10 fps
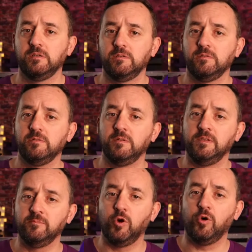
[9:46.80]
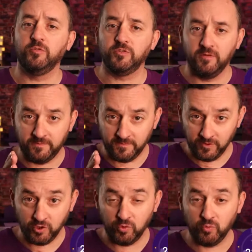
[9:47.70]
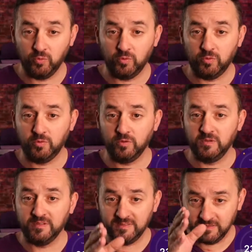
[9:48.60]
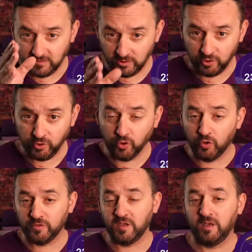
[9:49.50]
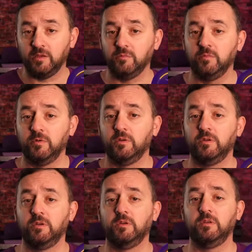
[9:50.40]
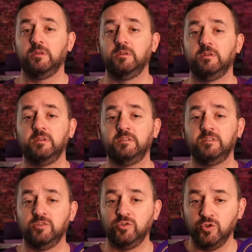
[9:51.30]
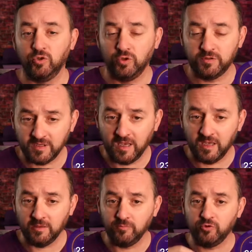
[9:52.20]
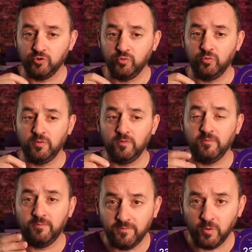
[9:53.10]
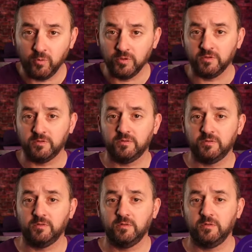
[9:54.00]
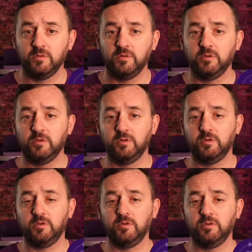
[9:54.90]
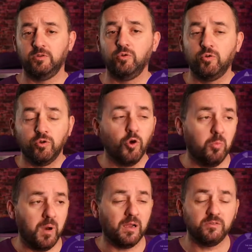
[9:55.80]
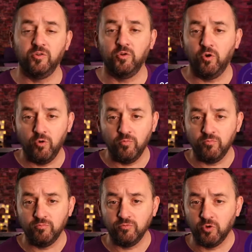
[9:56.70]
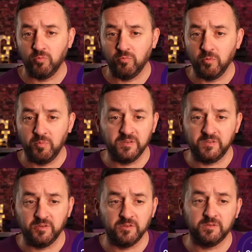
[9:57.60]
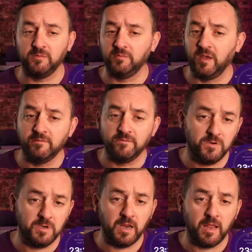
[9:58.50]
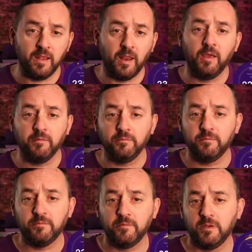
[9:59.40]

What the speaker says: These moments are for you. This is your time. This is your time to focus. You can go back to the humdrum, the business of everyday life.